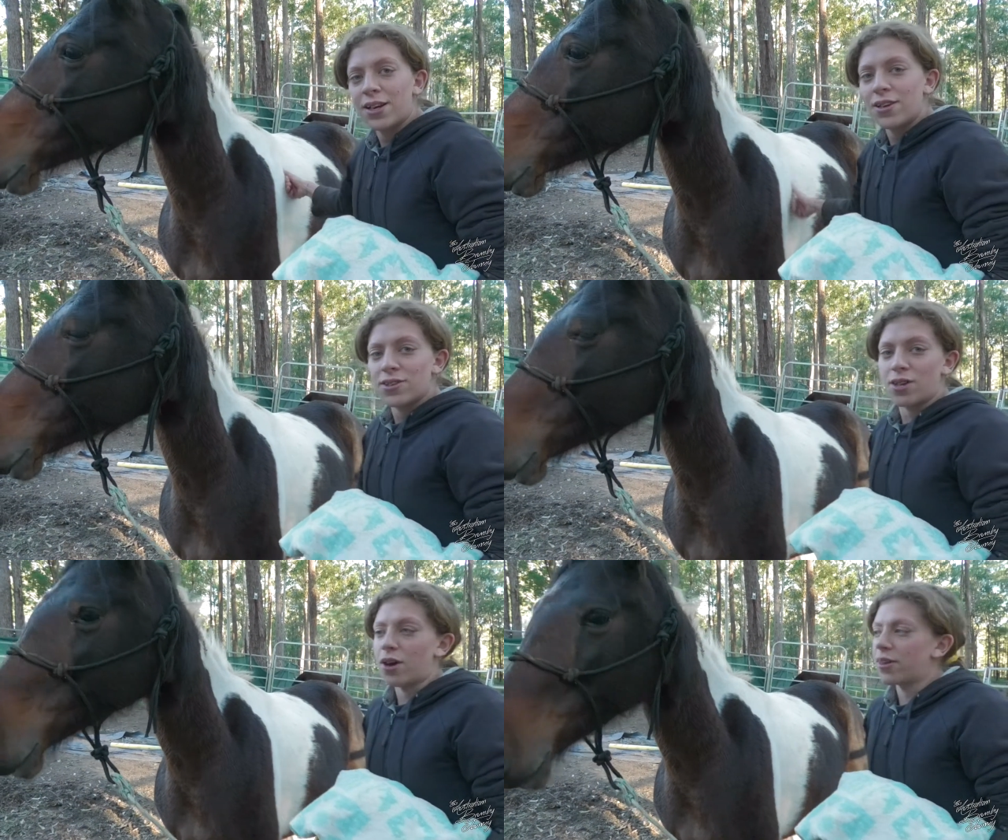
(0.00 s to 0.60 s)

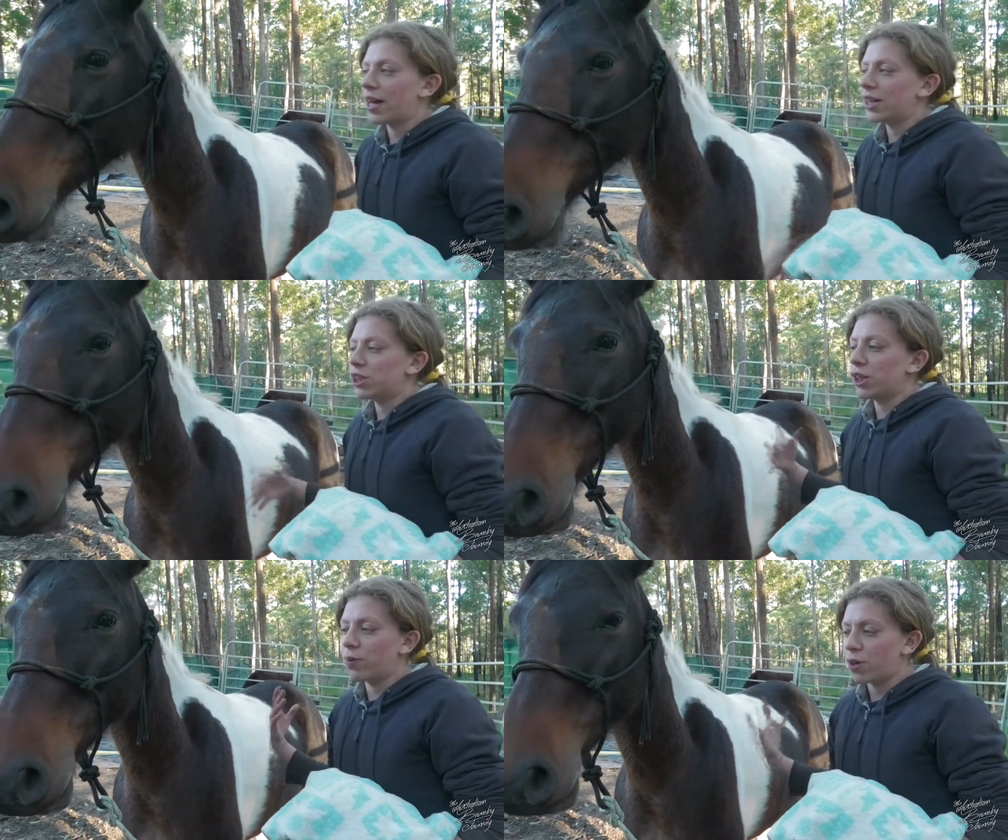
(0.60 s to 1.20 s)
so that
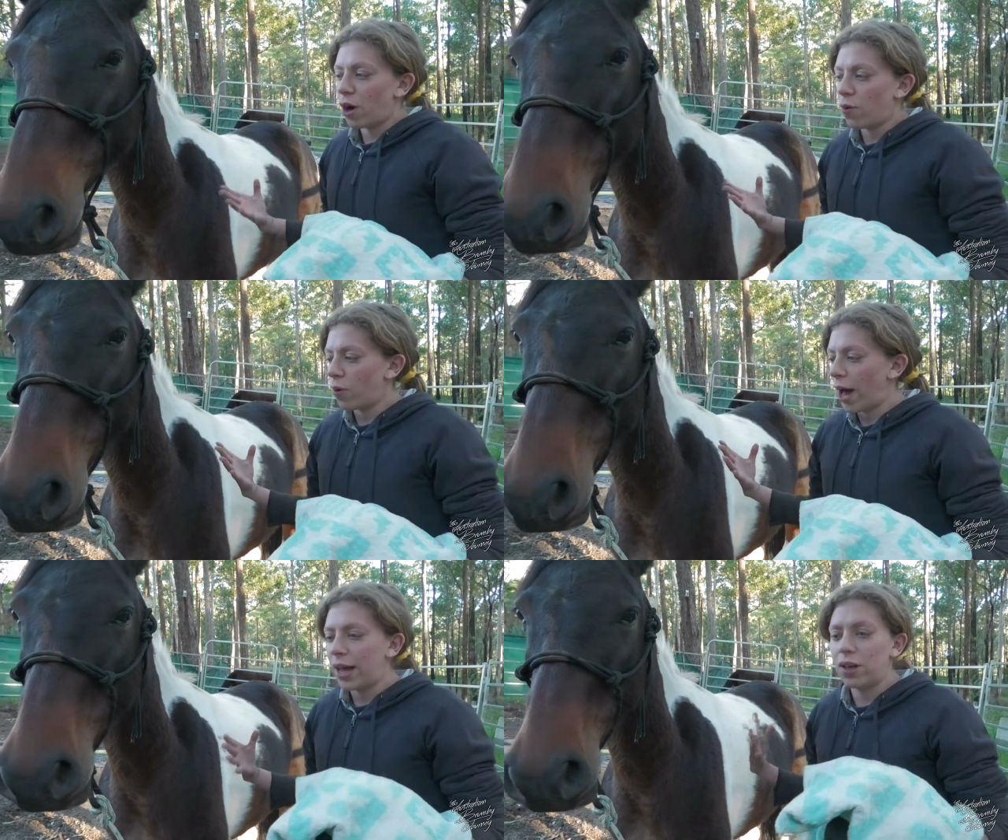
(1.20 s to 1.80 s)
she would know,
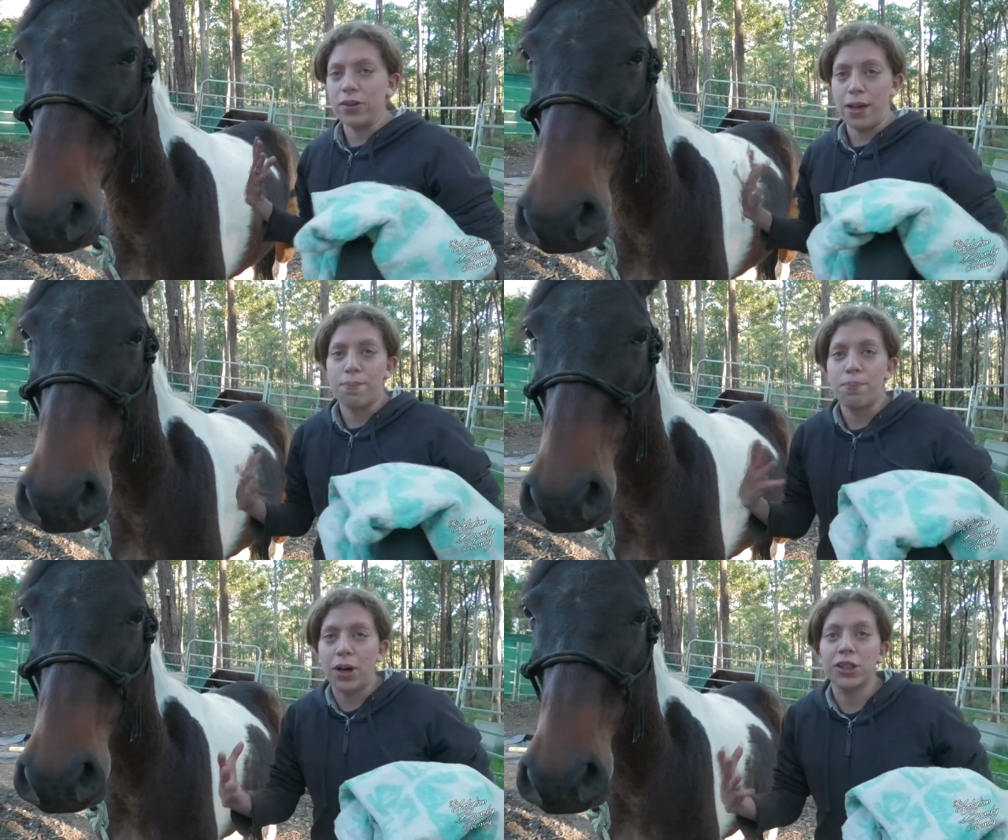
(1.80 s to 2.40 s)
well, hey look, that
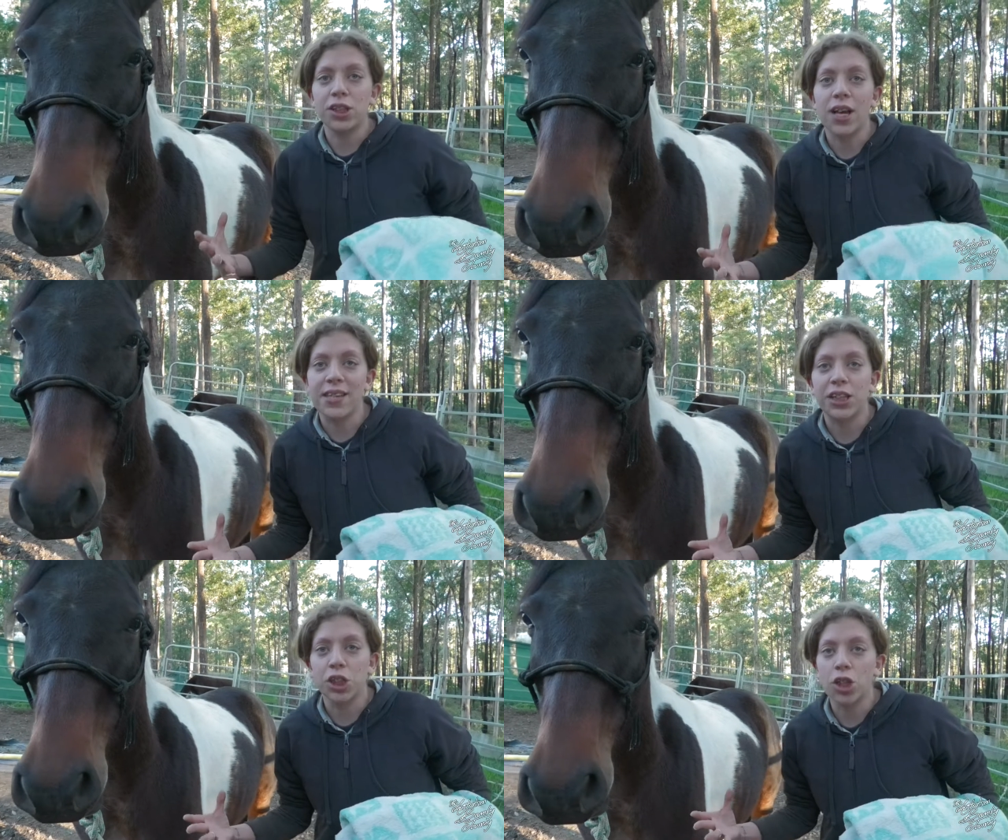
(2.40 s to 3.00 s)
pressure does
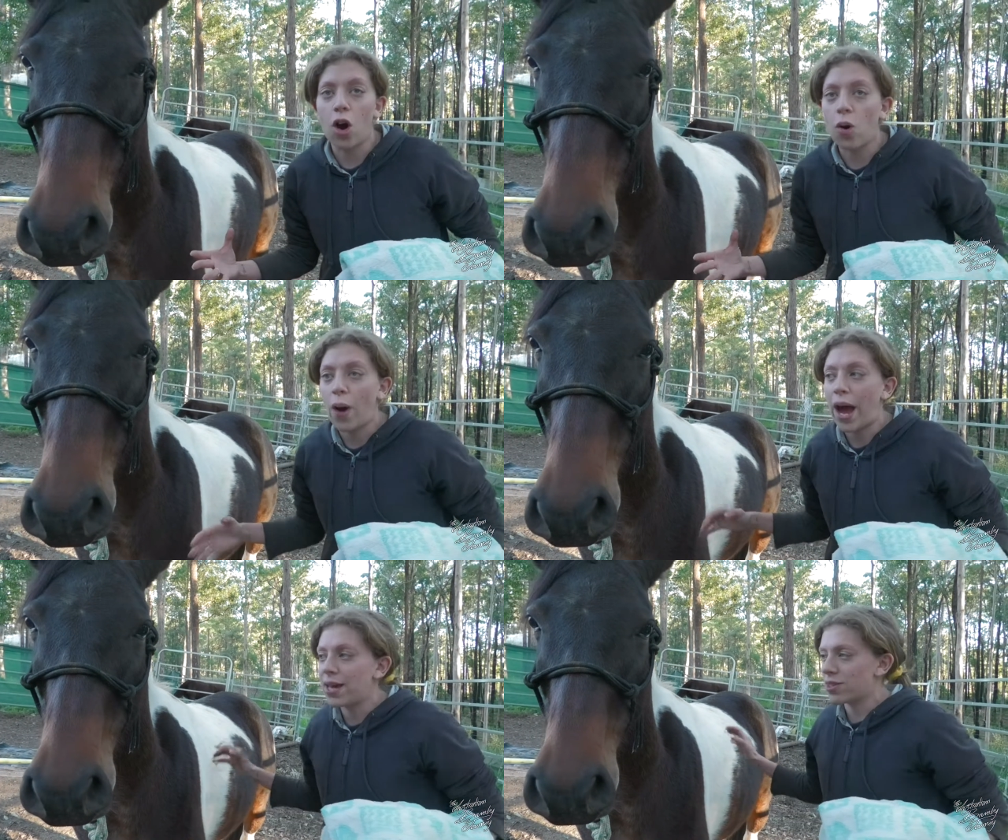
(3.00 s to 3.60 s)
actually go
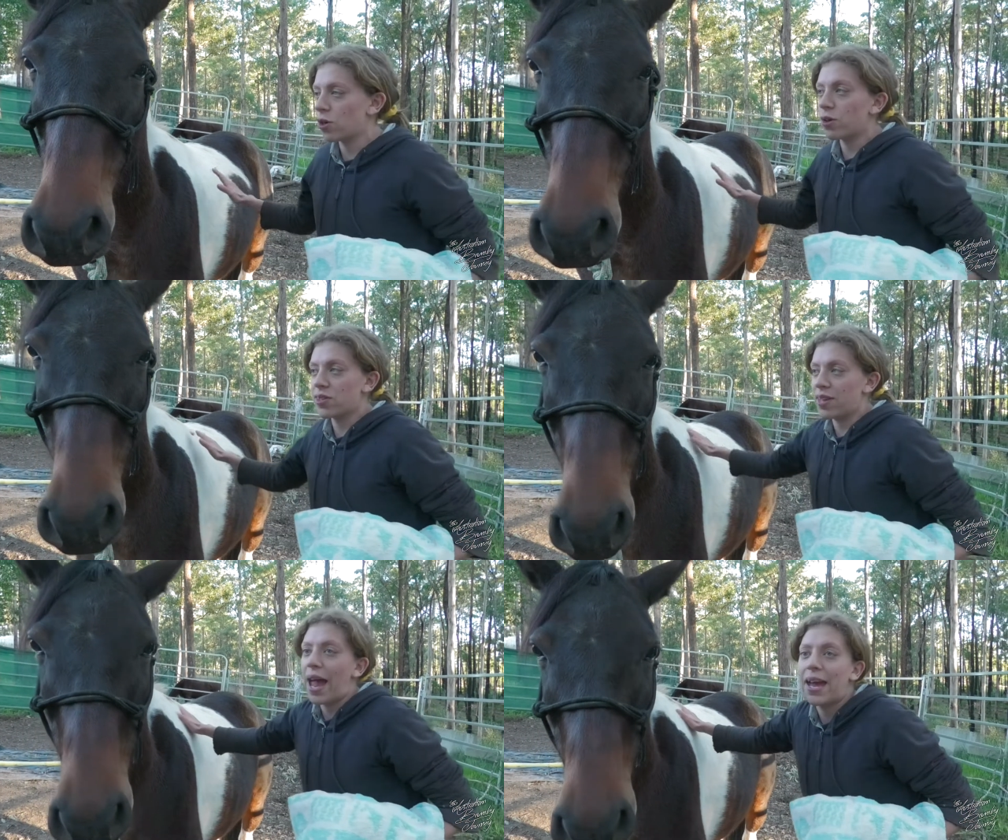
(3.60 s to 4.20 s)
away. It's not
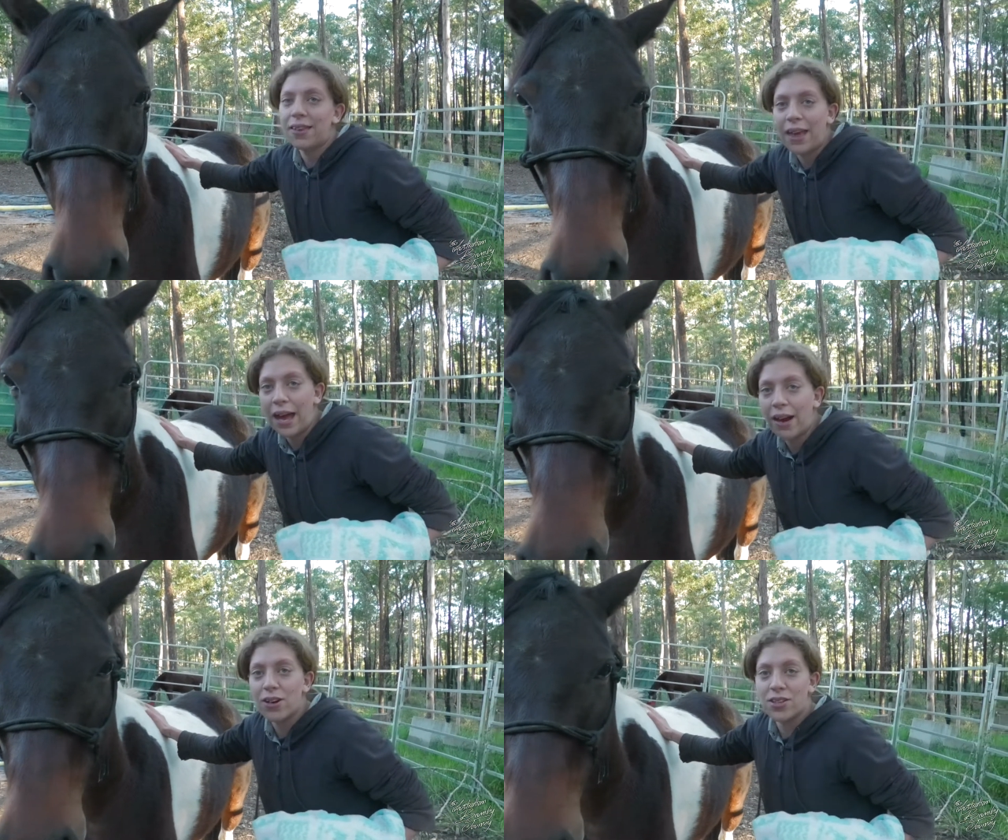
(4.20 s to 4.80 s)
staying
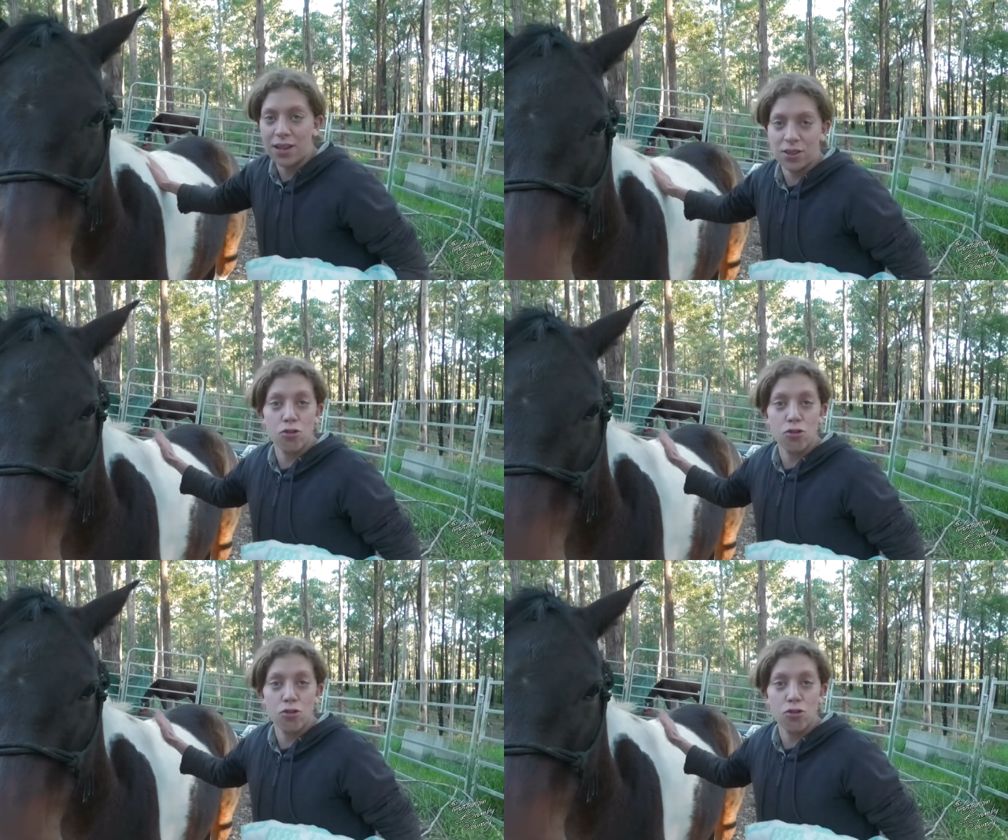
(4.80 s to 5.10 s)
there, it doesn't